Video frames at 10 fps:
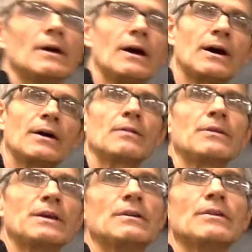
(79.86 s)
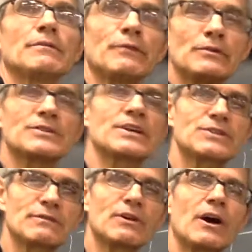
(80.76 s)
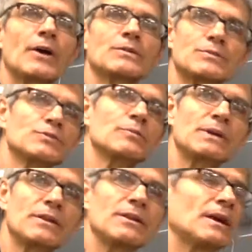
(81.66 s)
the full session of Congress, which will be at the